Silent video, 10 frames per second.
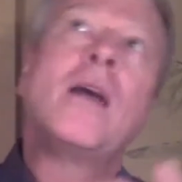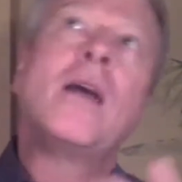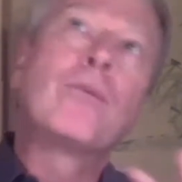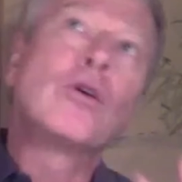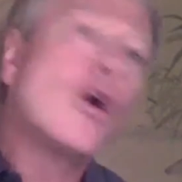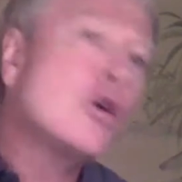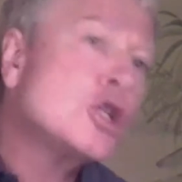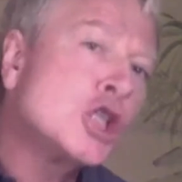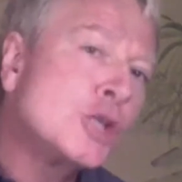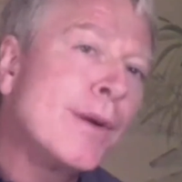approach
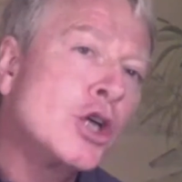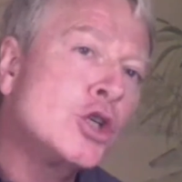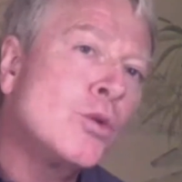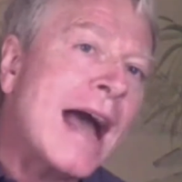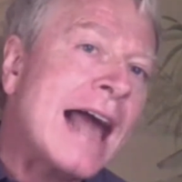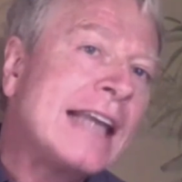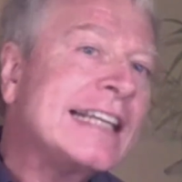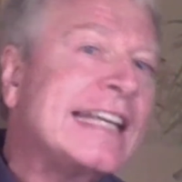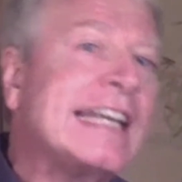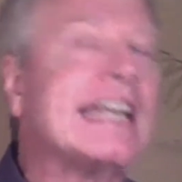to
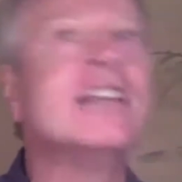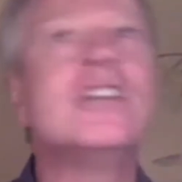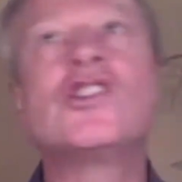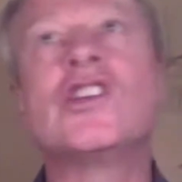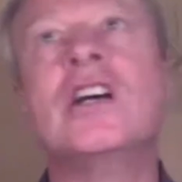spirituality is